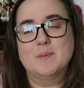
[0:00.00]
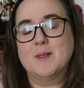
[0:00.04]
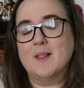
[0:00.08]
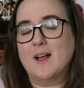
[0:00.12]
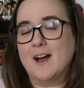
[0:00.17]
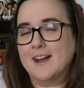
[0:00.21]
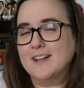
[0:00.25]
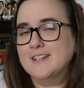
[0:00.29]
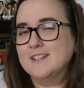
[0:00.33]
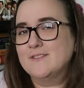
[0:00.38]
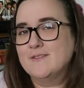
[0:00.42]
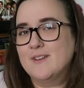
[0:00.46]

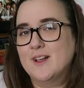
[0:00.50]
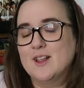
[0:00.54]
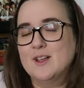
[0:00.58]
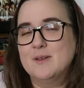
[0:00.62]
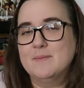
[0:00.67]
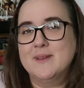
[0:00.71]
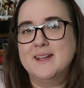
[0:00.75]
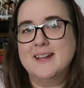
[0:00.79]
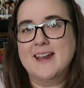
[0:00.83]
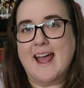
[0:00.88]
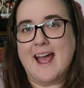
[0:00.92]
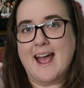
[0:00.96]
plot
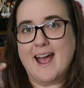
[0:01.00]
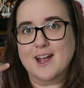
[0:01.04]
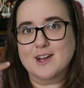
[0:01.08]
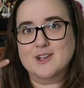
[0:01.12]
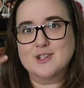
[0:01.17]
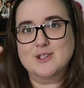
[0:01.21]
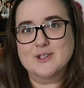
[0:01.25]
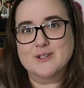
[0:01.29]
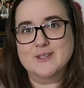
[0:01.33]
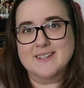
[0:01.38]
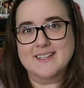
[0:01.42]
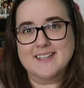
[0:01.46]
development
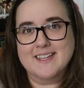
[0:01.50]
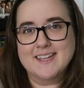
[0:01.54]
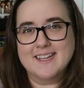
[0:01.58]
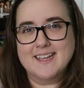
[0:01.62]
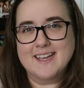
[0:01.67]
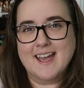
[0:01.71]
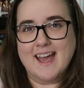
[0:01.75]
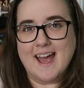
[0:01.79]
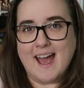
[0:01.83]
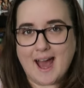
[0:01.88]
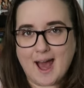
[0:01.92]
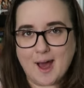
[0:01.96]

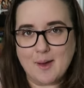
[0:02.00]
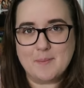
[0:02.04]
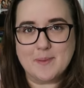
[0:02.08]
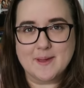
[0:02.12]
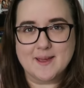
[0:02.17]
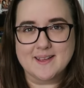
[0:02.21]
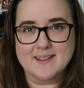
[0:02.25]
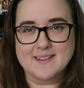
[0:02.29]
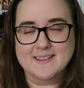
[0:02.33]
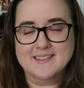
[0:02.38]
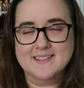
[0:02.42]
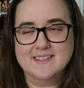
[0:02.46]
actually
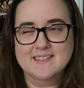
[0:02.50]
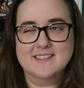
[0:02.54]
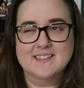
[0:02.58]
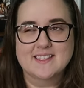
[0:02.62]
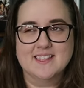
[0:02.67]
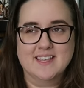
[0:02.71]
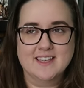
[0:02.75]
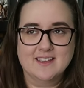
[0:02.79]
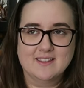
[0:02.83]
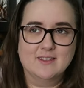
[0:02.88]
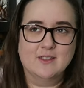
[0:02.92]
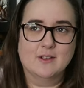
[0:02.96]
happens
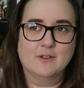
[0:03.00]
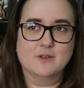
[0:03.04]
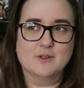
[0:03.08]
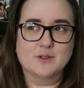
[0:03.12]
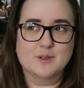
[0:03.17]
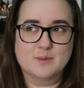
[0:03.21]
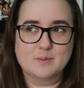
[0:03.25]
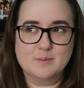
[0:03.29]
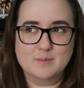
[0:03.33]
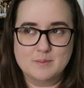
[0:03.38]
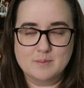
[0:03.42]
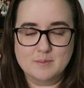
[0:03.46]
in
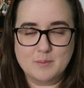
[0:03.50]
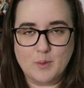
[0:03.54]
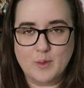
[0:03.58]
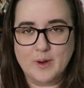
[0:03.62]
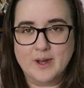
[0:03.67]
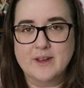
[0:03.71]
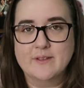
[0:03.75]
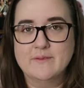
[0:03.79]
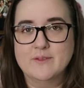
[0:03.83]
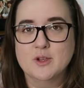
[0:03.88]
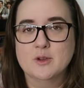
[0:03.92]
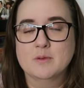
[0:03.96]
those
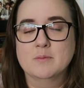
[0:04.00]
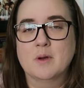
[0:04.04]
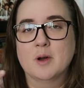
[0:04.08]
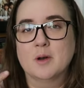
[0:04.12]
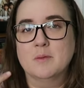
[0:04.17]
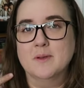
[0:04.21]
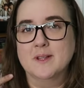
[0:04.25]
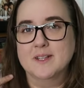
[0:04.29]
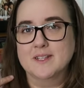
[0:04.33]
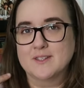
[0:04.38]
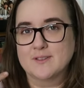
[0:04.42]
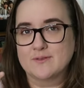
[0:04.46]
point of view
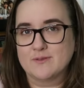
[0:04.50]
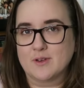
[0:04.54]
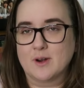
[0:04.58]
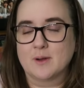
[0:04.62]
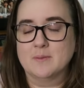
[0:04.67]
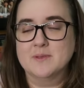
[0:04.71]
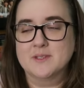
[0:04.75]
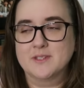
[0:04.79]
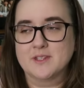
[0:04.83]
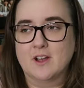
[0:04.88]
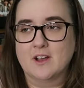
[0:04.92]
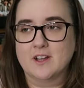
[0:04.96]
moments
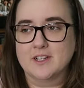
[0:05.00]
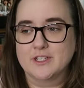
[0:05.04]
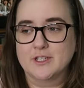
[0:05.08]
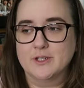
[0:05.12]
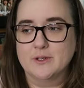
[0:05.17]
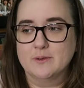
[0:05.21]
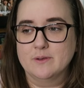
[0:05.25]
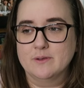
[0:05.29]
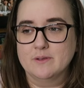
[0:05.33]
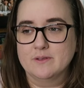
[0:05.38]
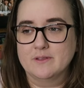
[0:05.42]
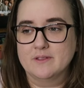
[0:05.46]
from
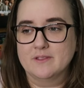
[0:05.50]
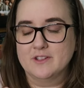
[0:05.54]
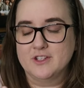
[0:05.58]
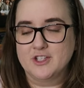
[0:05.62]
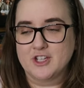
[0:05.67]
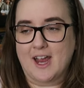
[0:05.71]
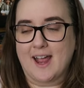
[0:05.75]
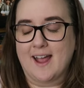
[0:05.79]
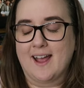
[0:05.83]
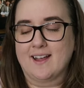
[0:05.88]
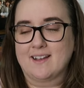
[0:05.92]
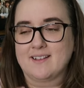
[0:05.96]
Sawtooth
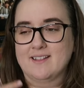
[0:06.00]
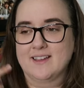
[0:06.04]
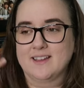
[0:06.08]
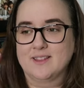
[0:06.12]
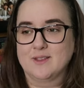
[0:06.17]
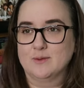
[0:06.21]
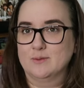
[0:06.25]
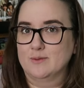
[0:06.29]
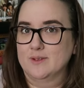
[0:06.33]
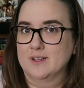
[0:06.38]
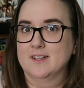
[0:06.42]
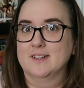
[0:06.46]
Jack,
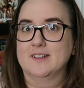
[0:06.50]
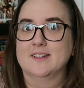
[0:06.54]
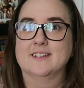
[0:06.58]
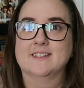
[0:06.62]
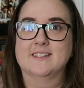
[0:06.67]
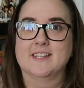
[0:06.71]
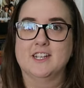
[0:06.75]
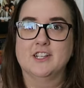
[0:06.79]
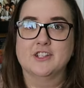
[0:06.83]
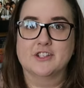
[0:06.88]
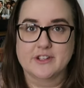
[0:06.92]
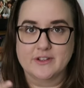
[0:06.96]
like the
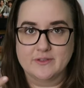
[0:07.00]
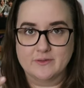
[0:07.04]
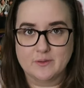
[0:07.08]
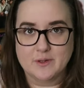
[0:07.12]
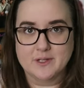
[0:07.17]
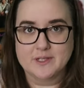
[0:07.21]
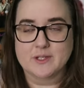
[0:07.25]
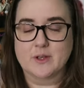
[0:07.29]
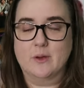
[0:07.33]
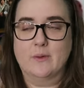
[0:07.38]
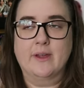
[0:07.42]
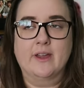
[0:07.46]
realization of
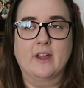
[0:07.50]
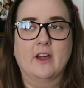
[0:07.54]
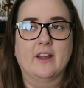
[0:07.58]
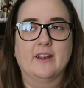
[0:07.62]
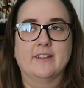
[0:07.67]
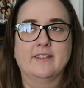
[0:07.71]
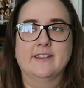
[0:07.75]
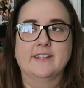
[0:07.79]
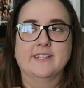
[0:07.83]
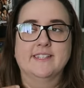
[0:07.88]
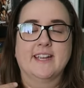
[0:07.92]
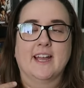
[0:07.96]
what's going
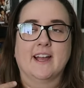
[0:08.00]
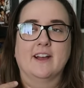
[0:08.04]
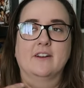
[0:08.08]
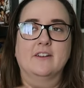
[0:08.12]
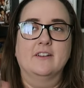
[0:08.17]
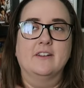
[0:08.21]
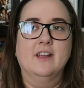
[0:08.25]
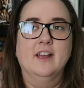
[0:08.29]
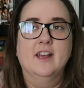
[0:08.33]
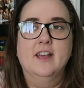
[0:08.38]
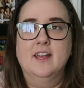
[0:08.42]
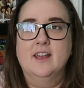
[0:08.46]
on in the
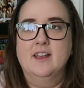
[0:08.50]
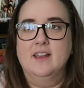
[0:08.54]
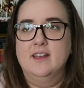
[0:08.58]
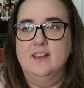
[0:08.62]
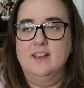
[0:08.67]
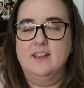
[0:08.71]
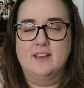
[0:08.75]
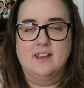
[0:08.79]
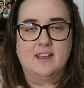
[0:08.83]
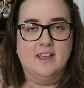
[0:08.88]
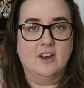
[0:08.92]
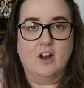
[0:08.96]
town
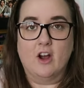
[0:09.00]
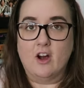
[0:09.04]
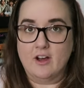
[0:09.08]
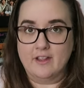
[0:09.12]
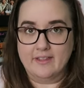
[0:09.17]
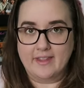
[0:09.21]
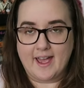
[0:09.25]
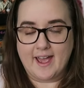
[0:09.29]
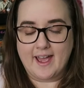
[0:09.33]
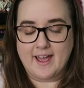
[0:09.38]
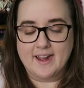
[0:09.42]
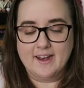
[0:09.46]
and
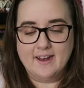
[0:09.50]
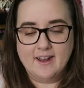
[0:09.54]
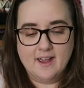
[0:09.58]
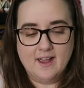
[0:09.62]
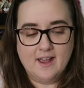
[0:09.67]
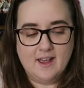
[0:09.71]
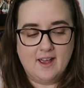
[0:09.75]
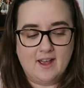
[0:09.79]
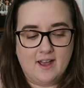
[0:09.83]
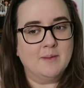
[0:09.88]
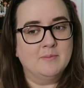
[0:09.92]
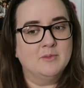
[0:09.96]
all that.
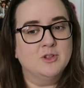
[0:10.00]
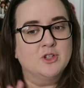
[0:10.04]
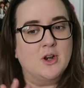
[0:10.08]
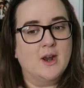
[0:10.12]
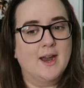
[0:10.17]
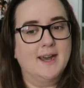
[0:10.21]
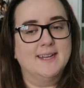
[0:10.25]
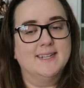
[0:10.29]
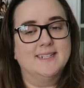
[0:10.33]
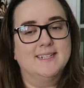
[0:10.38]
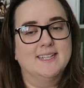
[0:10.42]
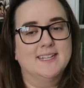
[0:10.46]
Them
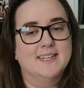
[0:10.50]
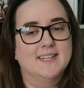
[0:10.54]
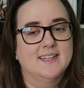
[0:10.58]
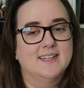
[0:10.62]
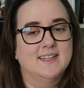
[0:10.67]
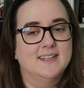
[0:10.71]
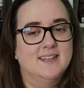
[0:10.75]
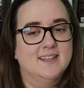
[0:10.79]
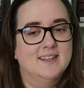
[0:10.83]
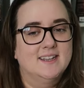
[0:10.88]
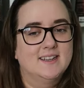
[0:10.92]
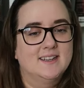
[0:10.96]
trying
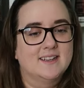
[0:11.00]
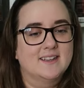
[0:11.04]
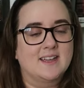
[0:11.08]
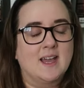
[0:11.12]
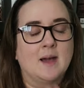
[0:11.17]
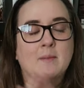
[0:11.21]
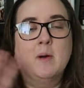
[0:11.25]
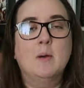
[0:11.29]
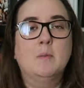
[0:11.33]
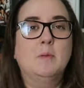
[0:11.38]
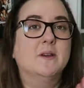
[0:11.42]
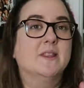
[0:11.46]
to
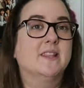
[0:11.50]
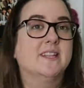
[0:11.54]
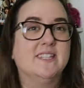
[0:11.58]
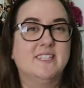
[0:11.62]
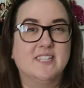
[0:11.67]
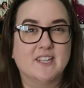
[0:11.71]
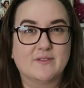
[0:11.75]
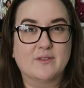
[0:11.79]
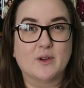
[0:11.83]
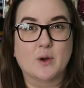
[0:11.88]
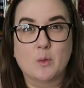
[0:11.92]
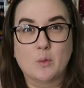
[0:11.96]
come up with a
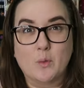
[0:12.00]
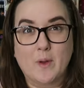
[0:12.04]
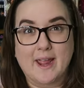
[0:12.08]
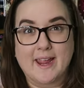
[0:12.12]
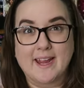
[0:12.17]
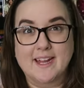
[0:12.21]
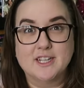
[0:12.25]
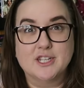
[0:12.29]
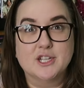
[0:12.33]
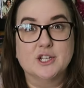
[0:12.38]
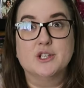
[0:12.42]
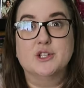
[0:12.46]
different
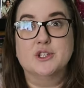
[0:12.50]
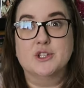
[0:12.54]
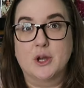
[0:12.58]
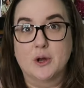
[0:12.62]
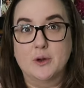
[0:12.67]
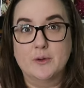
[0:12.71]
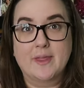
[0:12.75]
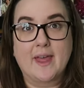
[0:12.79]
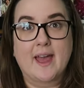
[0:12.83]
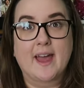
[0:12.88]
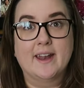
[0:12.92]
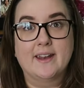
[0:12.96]
way to
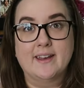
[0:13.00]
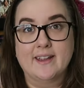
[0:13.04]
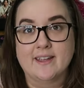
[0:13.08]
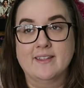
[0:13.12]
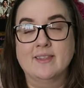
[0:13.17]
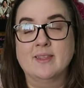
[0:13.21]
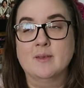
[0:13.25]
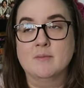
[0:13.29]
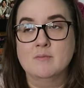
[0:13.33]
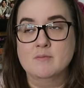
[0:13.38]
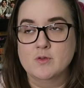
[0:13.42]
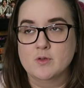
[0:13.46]
show that
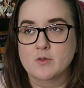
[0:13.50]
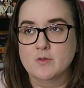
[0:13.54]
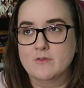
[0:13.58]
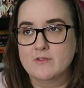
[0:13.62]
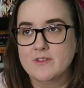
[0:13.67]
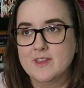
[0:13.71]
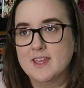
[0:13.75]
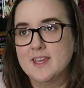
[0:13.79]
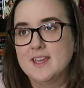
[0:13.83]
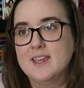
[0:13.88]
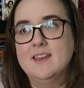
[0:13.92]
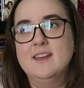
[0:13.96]
in the
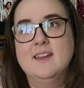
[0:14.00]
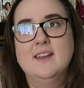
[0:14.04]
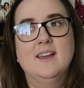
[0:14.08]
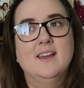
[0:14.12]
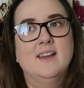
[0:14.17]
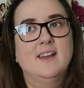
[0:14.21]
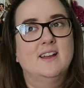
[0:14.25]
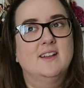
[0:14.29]
movie,